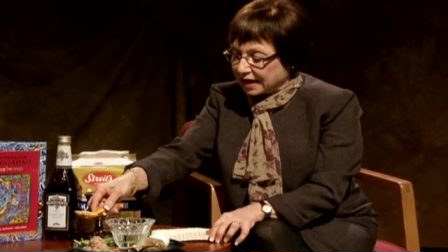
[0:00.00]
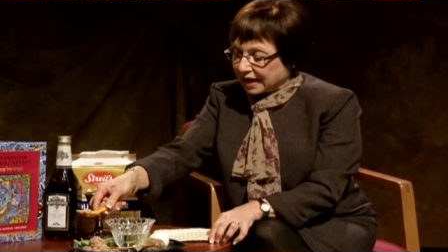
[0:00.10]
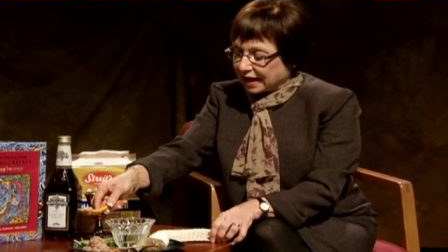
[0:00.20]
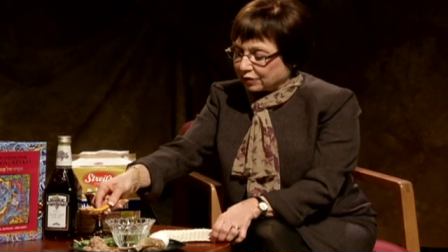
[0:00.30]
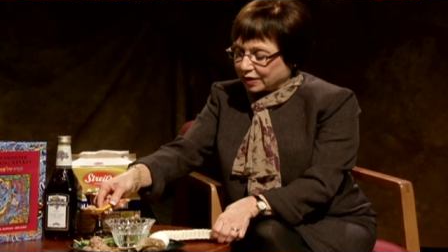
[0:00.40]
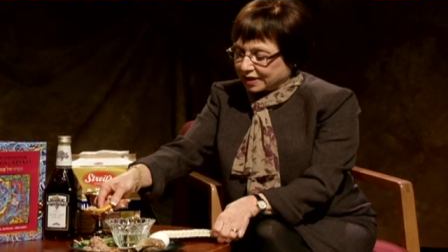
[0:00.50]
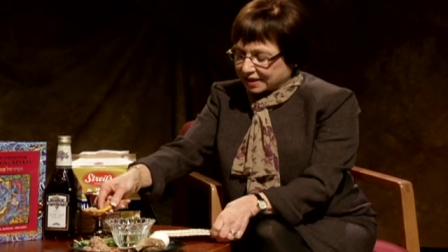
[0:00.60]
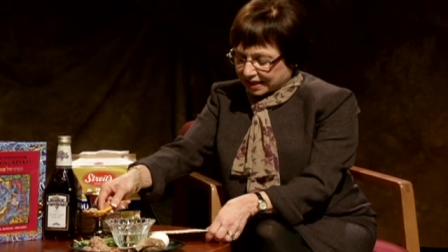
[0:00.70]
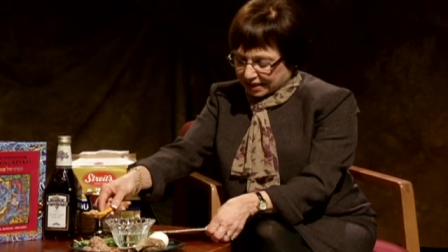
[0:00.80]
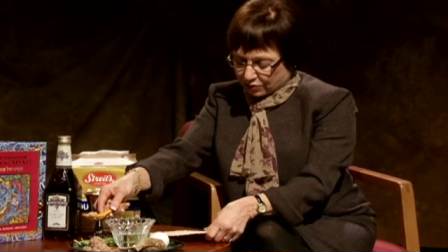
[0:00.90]
and we
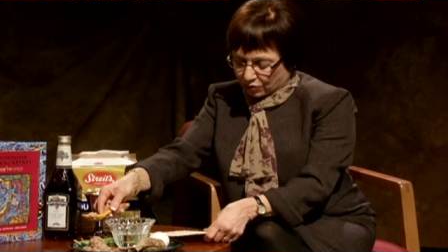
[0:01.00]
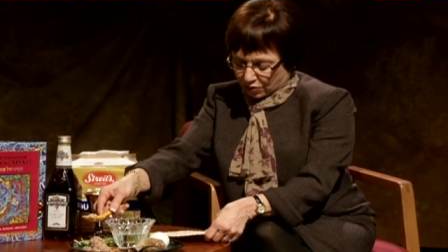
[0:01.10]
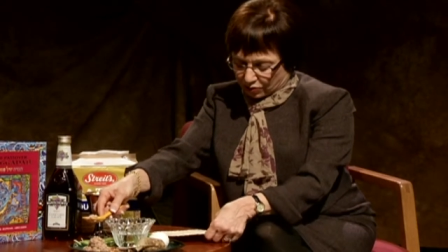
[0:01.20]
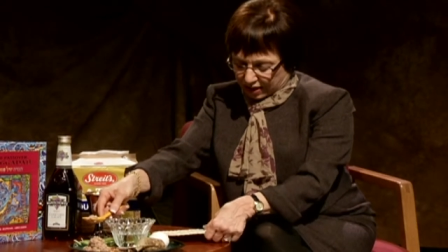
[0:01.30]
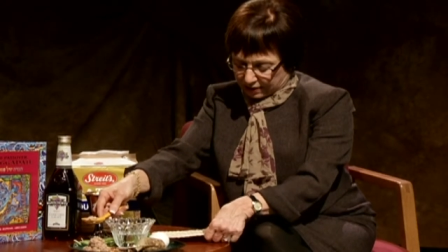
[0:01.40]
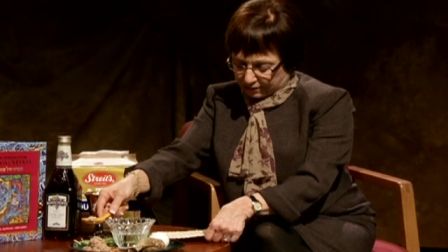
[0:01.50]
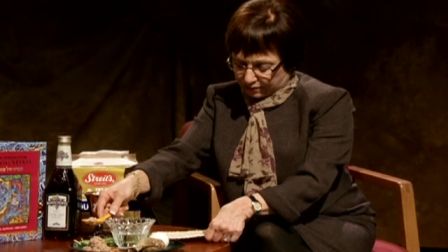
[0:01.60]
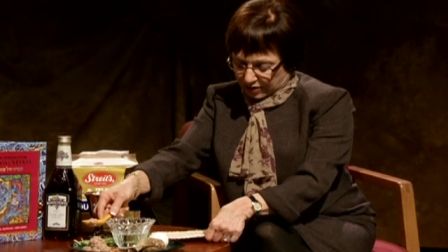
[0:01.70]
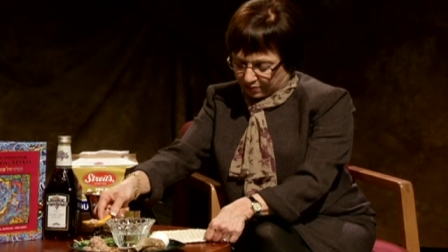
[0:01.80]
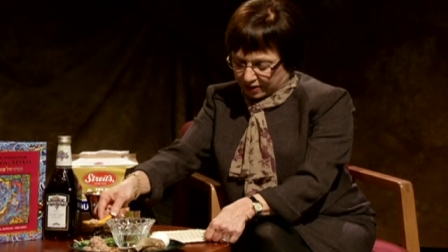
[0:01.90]
take
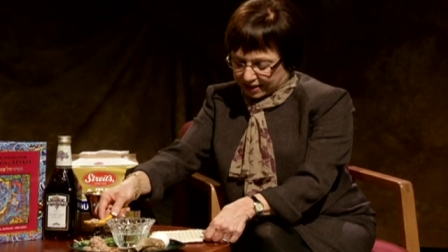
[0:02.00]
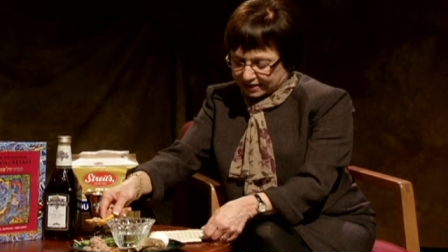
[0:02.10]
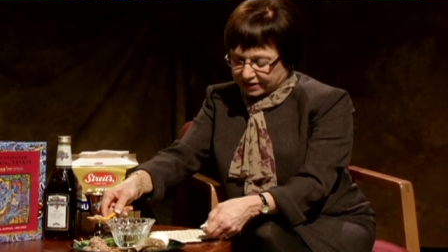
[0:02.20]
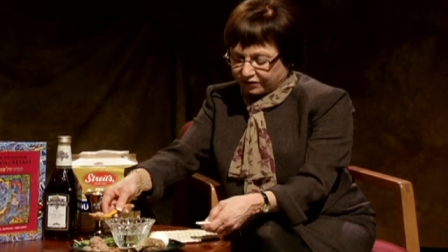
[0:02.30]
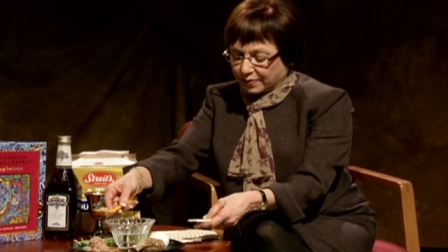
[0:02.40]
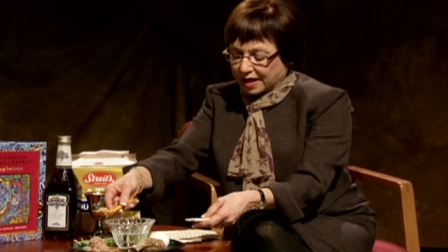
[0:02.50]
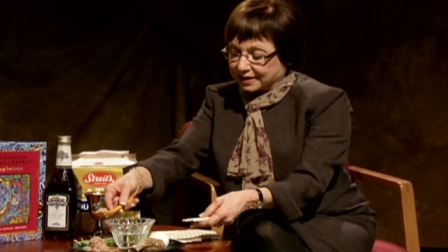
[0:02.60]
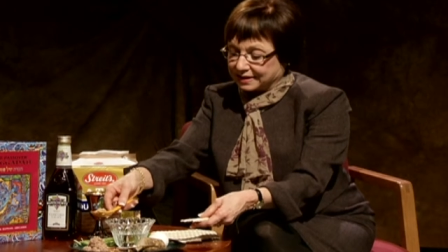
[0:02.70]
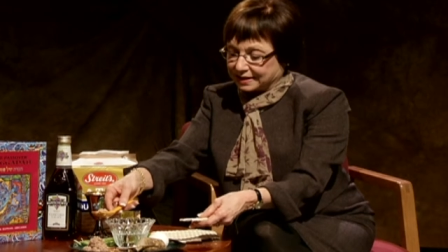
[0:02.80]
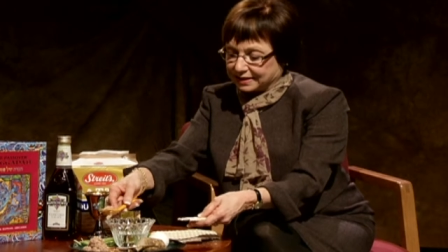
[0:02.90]
a piece of
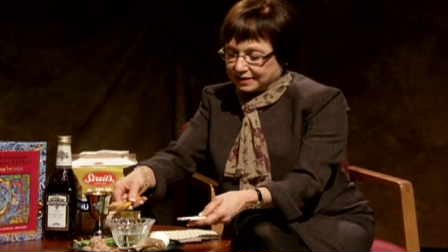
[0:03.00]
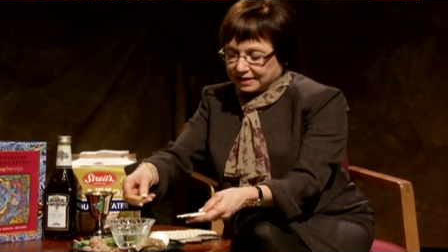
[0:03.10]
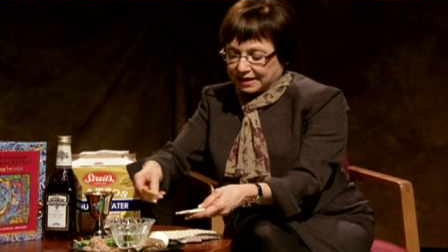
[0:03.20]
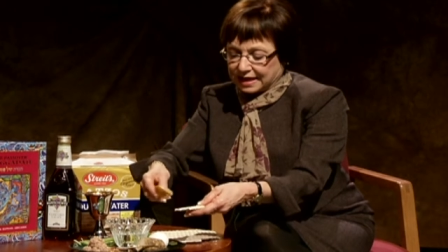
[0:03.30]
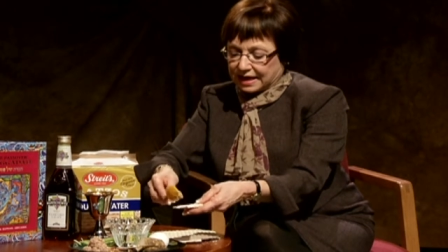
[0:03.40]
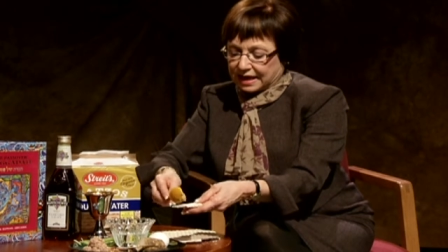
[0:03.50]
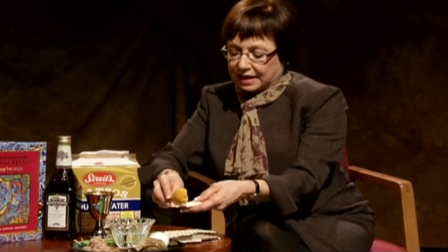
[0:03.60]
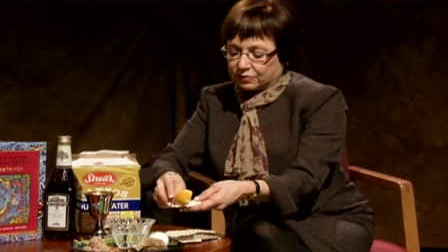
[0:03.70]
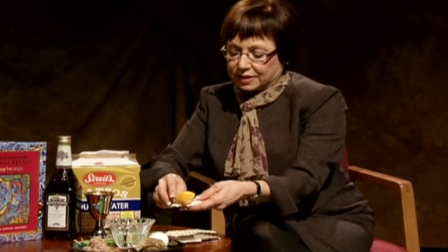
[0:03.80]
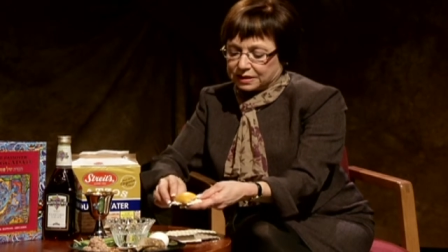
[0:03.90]
matzah,
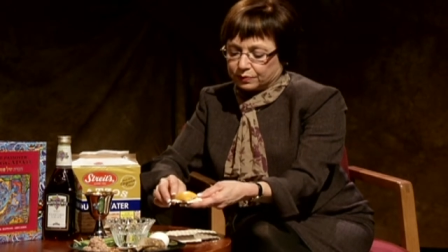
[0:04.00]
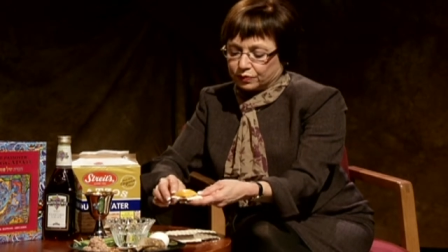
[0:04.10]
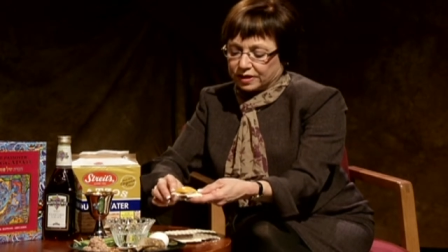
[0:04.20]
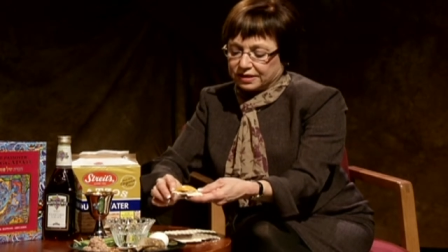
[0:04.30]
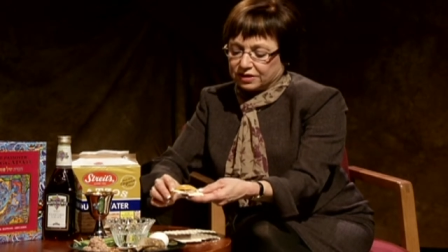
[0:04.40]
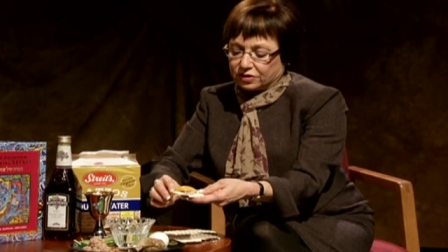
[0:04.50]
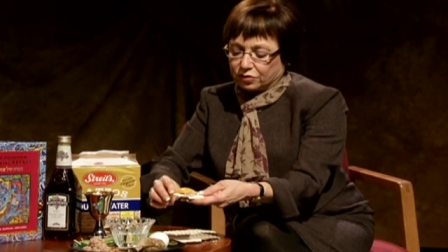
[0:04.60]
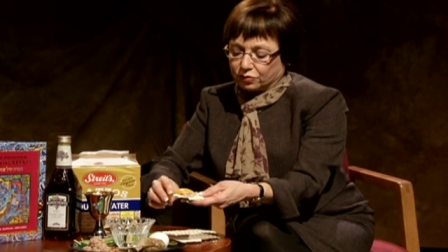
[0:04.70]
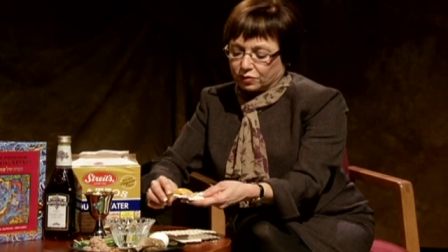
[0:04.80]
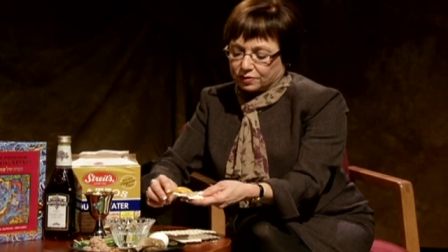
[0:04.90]
and we spread the
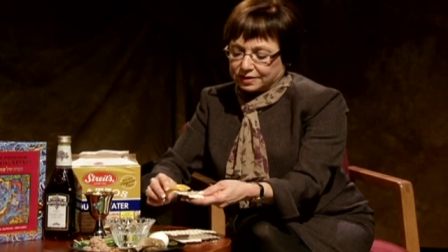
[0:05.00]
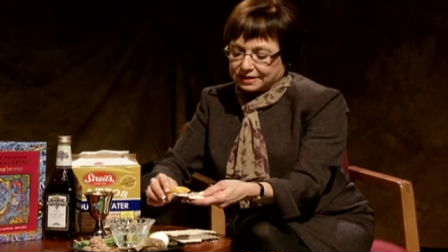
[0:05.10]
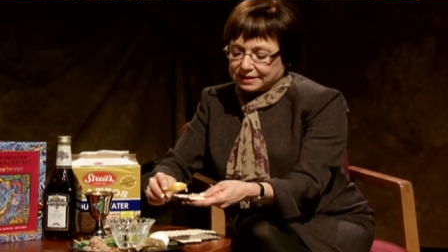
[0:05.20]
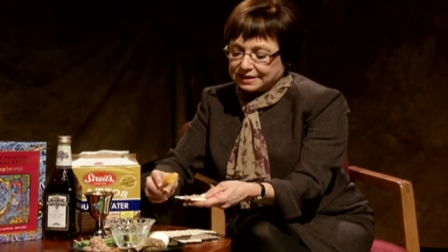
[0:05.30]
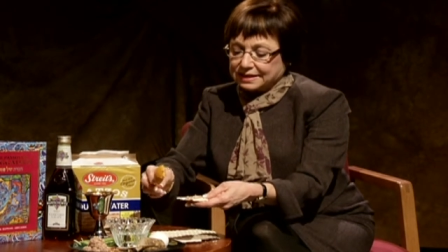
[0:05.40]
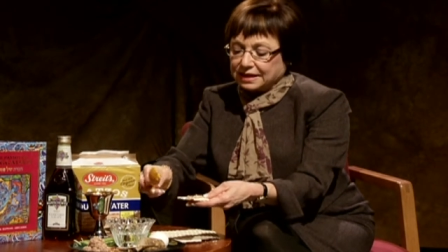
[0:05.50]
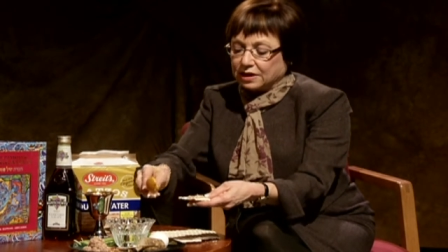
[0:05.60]
harosis.